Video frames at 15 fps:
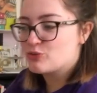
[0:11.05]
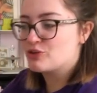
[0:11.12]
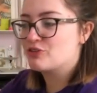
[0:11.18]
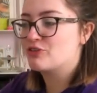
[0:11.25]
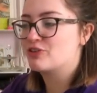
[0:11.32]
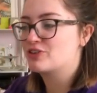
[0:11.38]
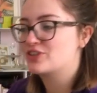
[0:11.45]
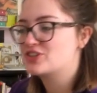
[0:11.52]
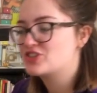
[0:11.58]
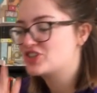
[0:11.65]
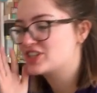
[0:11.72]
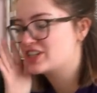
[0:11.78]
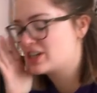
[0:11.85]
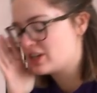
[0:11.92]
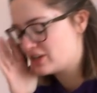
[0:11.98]
We're on
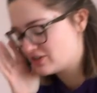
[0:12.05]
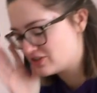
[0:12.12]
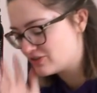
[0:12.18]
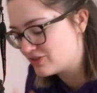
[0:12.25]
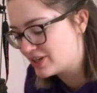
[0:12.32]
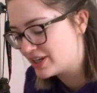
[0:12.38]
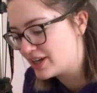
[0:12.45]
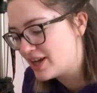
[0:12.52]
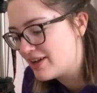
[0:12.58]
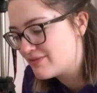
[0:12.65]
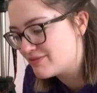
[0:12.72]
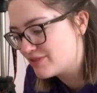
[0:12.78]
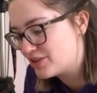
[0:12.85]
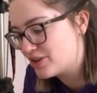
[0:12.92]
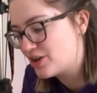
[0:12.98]
decluttering
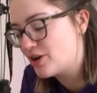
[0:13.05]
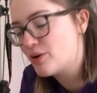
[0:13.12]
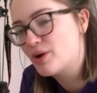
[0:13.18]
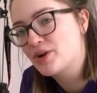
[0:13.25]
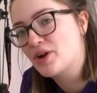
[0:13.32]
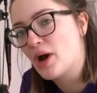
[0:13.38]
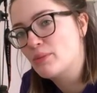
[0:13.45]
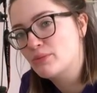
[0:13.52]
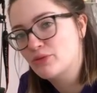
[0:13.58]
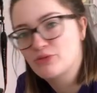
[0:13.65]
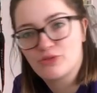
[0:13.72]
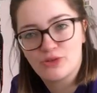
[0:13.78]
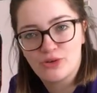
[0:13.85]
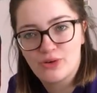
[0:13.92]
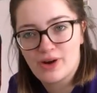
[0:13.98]
video number
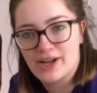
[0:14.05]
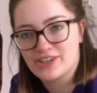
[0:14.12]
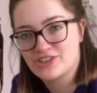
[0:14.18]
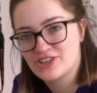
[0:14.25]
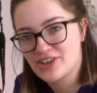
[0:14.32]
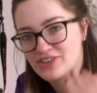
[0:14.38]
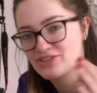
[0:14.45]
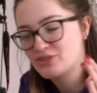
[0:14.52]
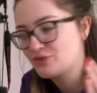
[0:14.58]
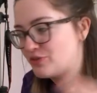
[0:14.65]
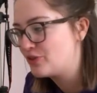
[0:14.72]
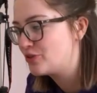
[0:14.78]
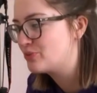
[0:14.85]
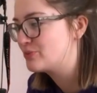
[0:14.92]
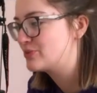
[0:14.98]
4. I just
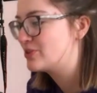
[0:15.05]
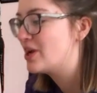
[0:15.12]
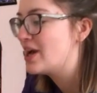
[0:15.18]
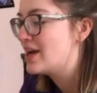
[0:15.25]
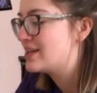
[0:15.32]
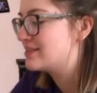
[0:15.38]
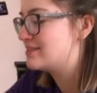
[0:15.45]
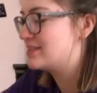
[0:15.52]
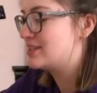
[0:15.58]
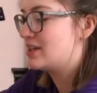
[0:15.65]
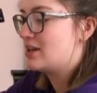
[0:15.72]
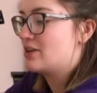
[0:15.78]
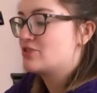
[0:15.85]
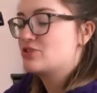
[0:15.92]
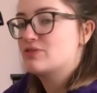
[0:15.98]
filmed
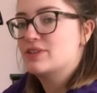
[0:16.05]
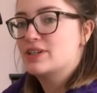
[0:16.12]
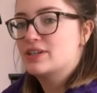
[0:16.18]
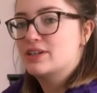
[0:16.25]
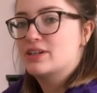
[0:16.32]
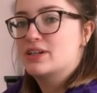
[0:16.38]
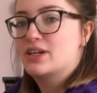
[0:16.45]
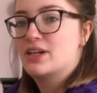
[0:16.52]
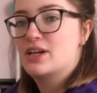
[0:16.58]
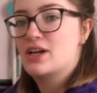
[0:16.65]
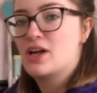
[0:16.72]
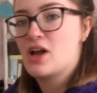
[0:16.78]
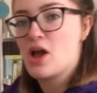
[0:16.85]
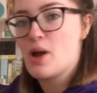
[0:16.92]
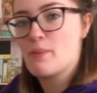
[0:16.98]
decluttering
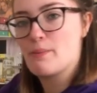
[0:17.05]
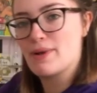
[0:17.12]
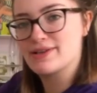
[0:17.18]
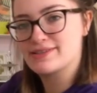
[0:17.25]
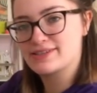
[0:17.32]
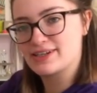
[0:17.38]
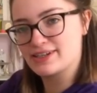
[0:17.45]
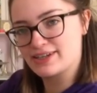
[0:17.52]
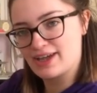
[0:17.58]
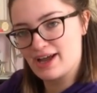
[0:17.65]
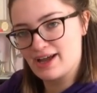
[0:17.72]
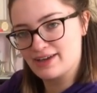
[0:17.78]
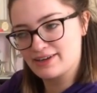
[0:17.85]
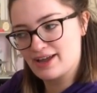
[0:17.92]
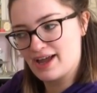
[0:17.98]
my
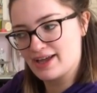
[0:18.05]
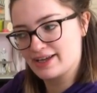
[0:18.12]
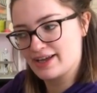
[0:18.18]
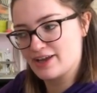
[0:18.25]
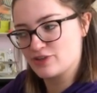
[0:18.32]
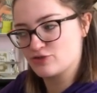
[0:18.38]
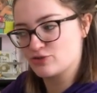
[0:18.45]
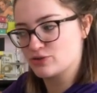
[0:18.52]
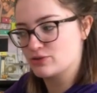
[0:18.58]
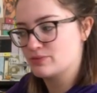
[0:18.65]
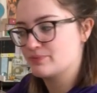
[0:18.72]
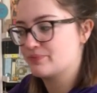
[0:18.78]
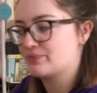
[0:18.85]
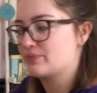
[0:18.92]
skincare and hair care drawer.